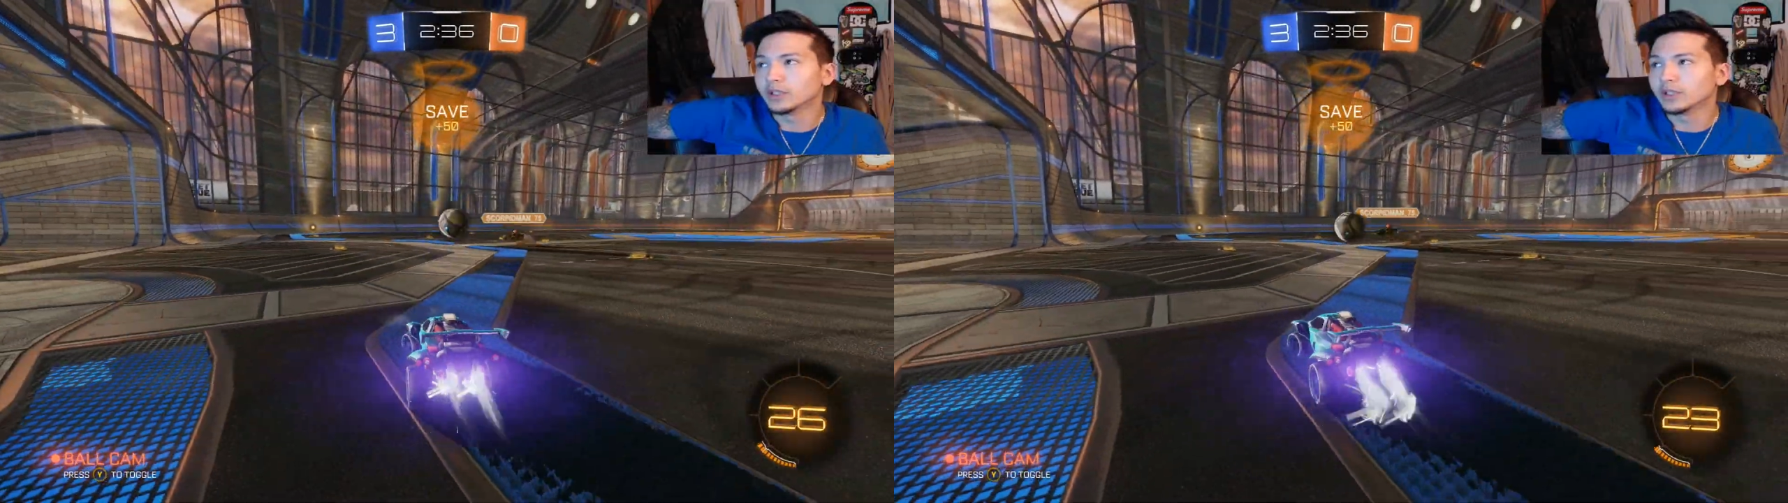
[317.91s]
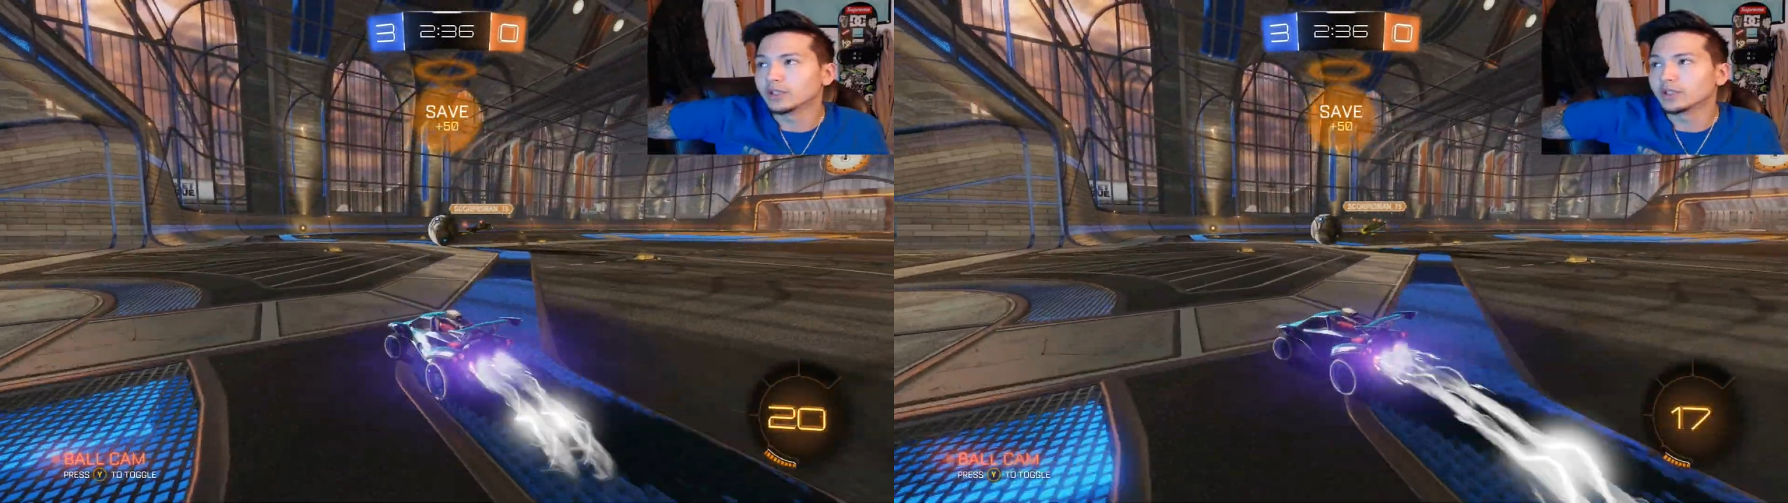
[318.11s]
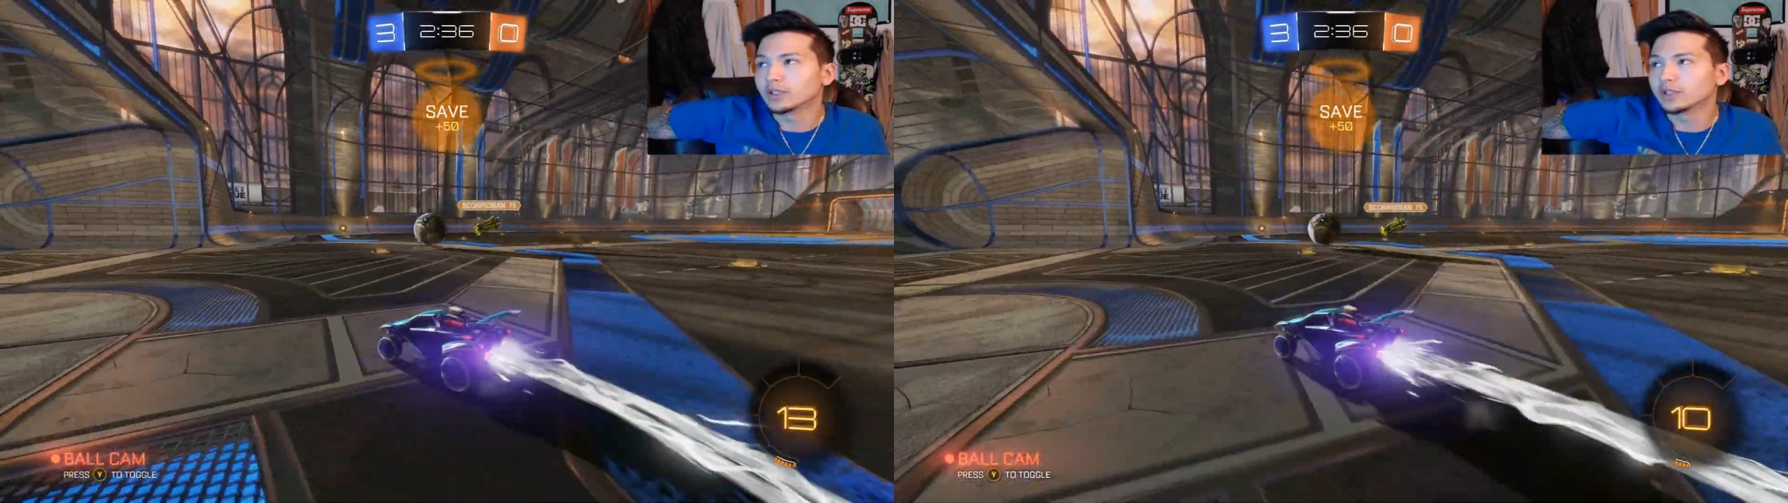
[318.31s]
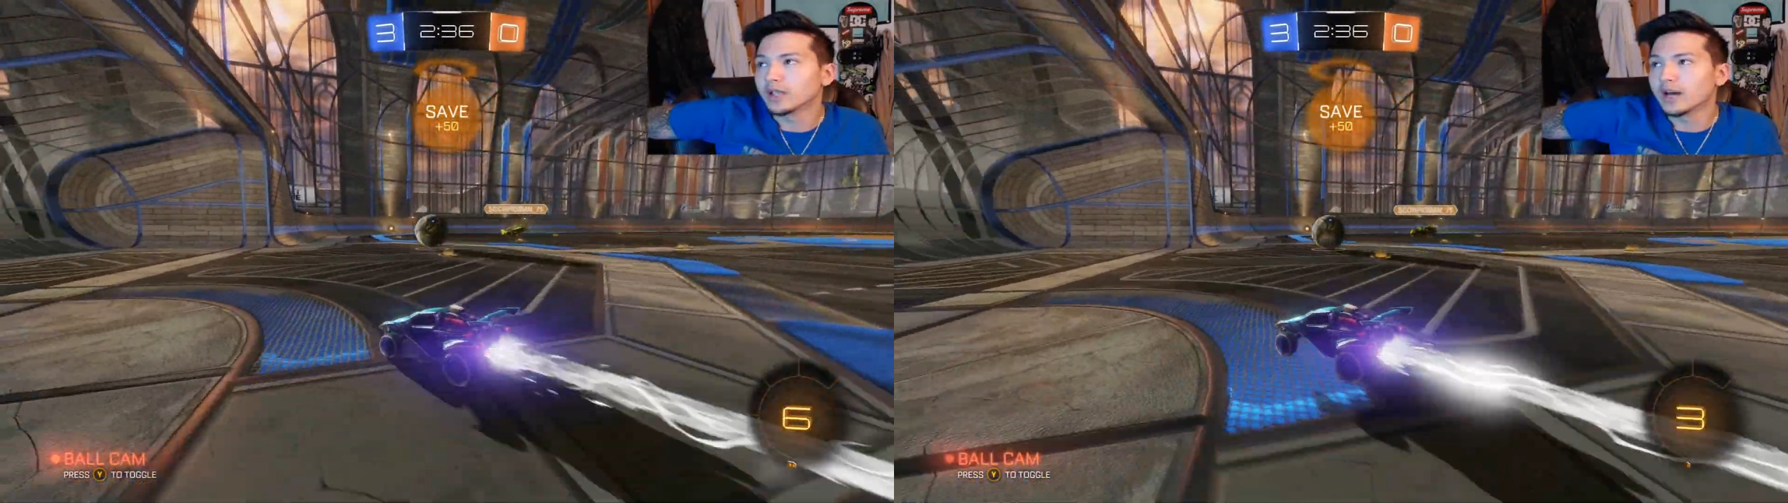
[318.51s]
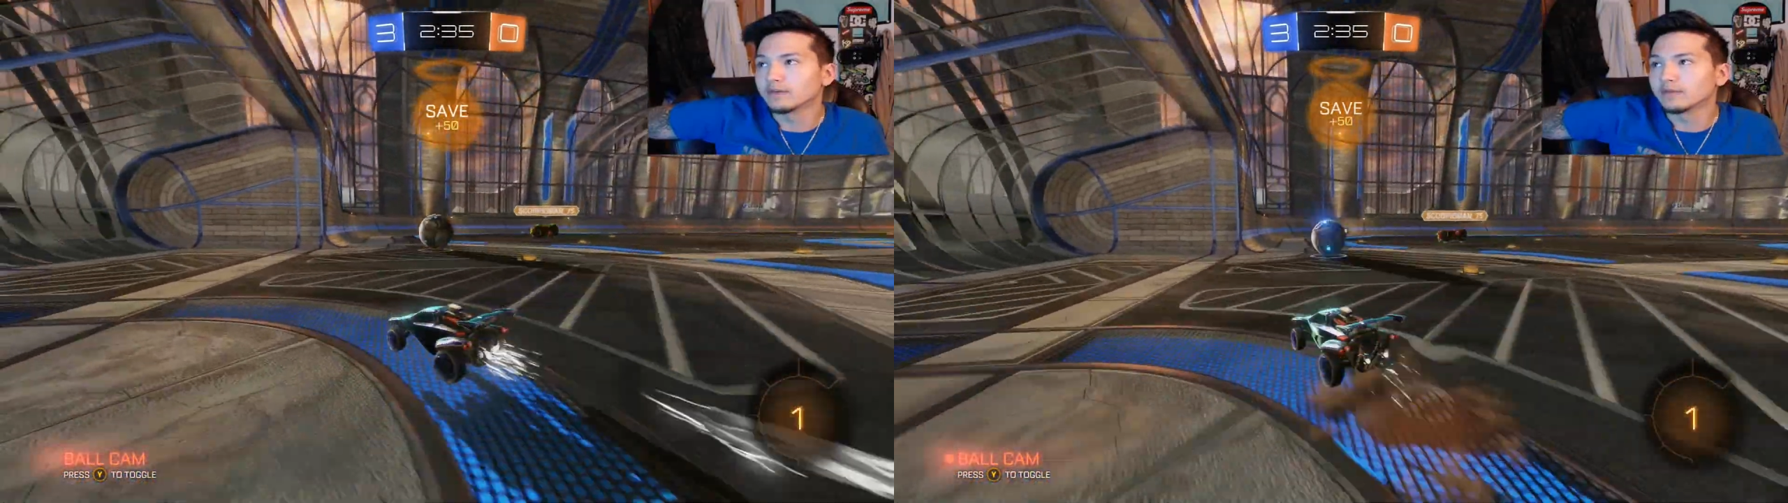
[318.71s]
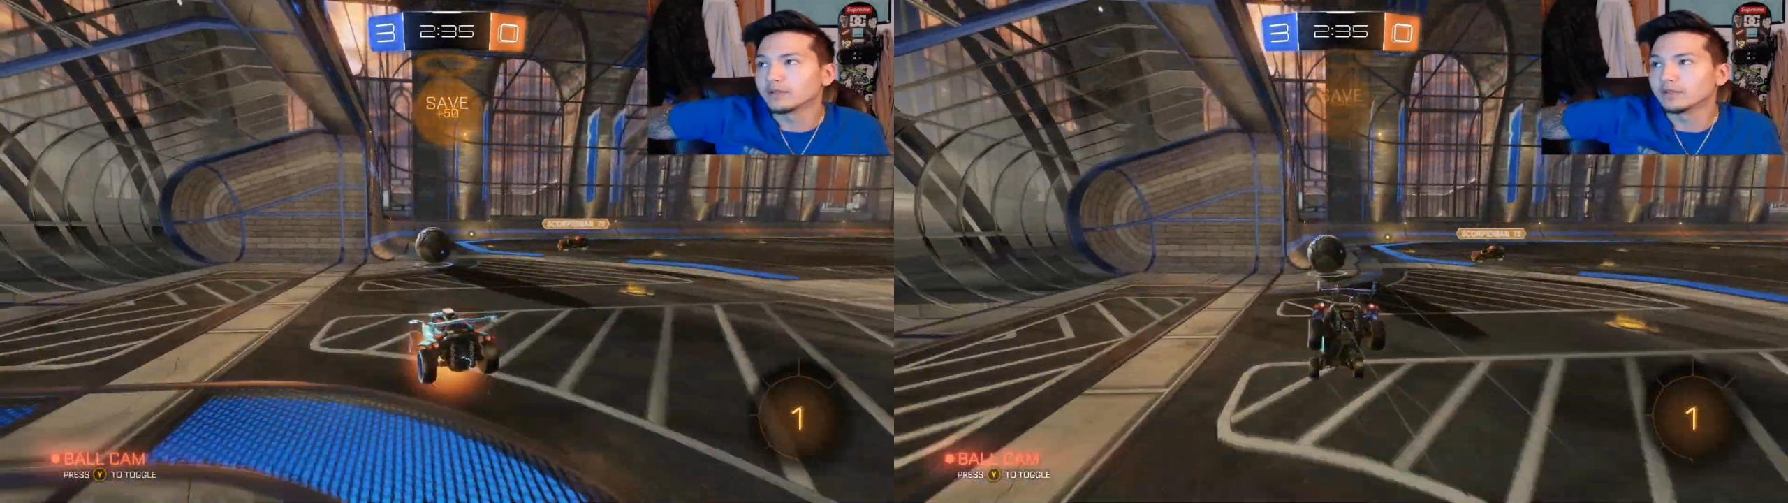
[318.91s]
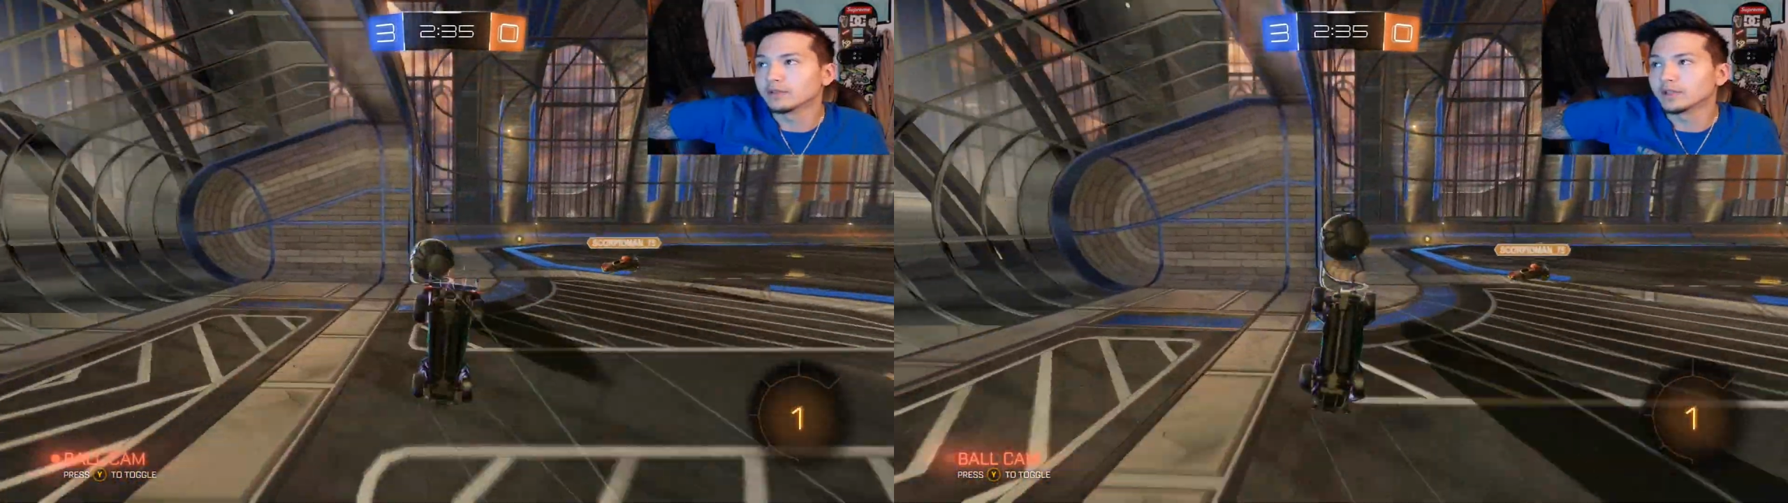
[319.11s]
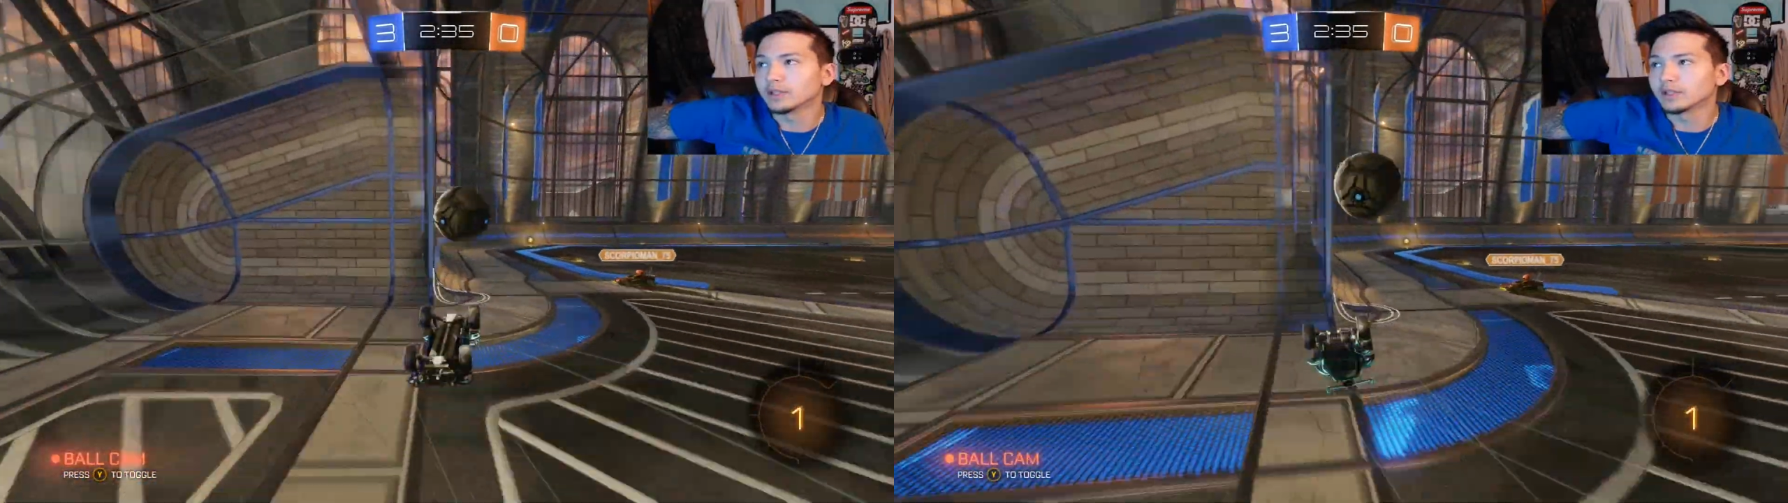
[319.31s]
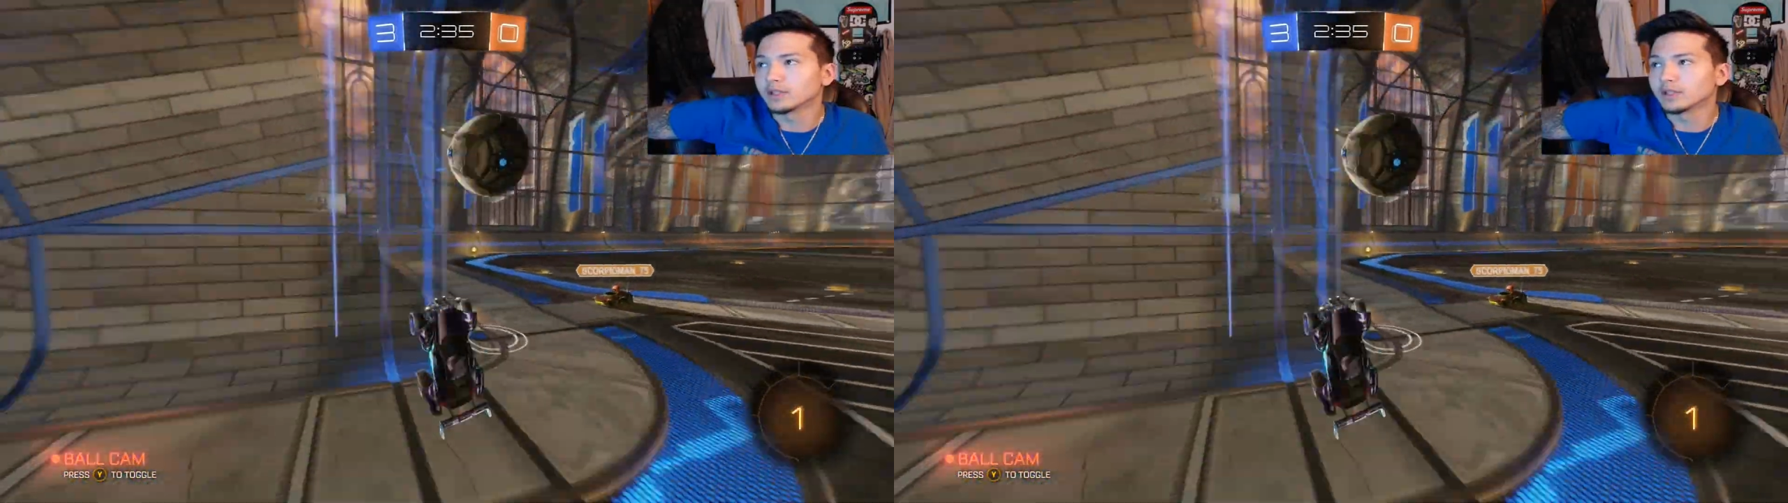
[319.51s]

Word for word: and it's just not fun for us.